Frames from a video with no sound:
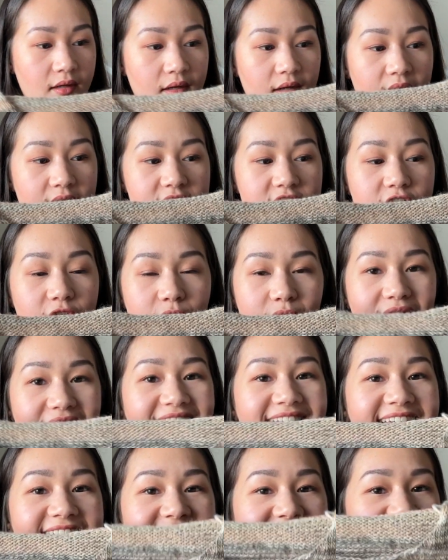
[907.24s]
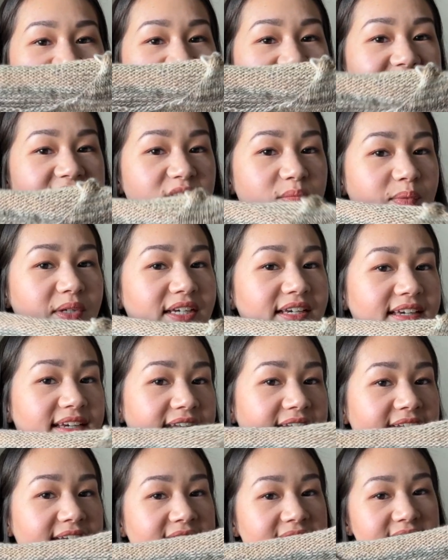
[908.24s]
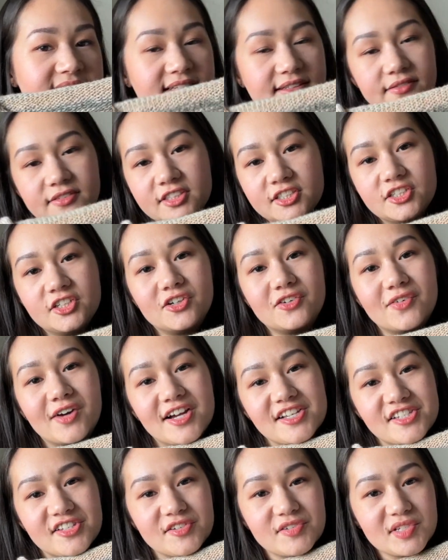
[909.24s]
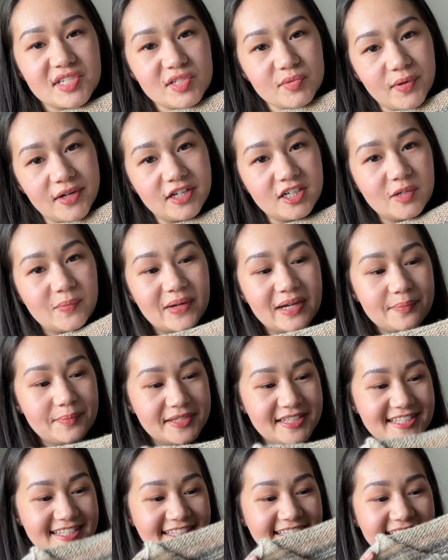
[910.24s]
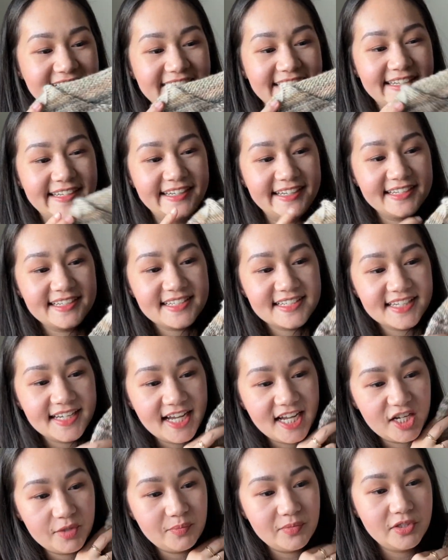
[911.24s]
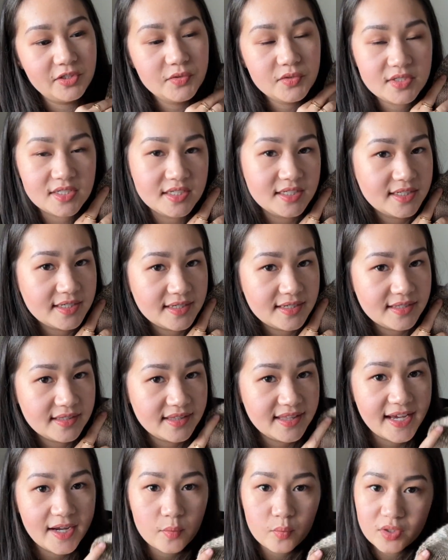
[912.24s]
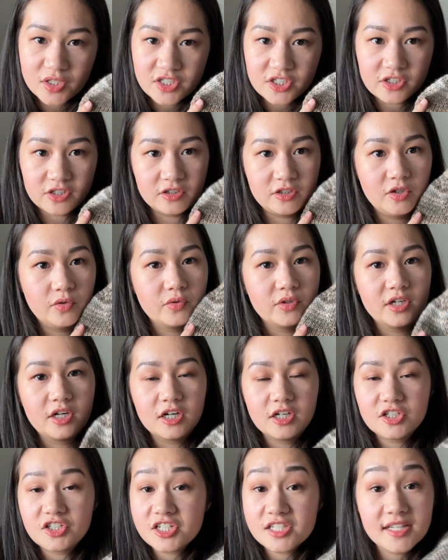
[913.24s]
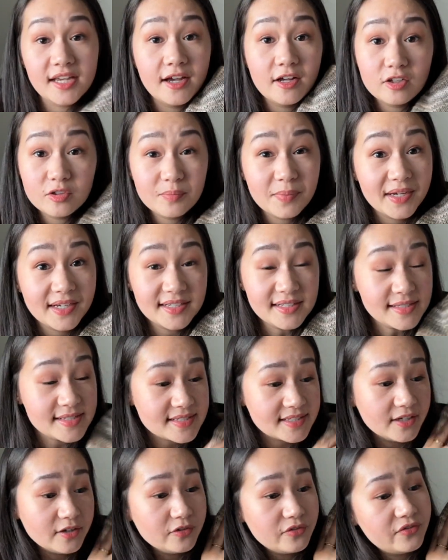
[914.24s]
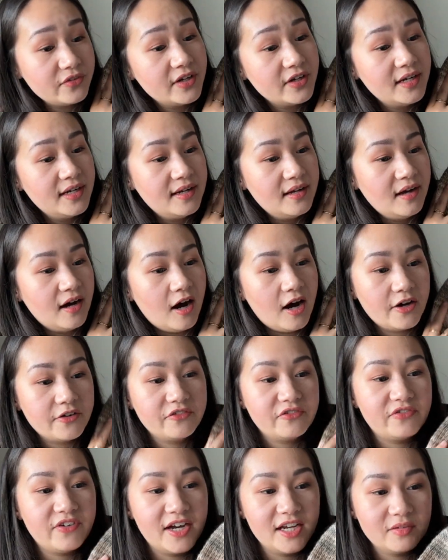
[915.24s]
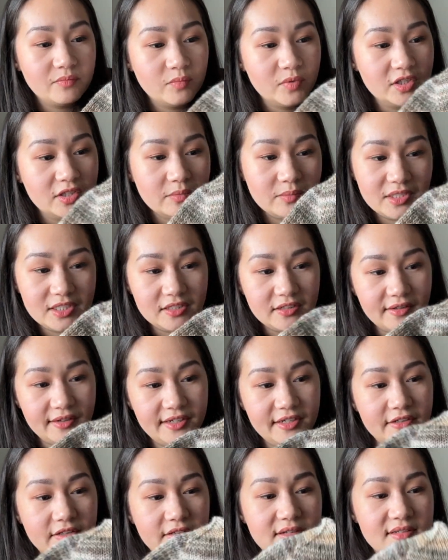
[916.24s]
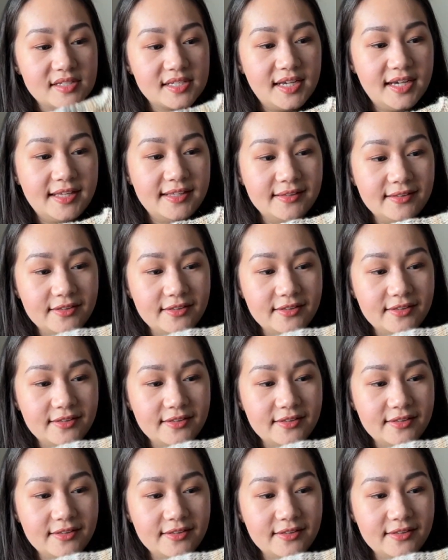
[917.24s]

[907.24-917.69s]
So this is the beginnings of the Terrazzo sweater by Petite Knit. I'm using that Winter Glow yarn just held by itself on 5mm needles, and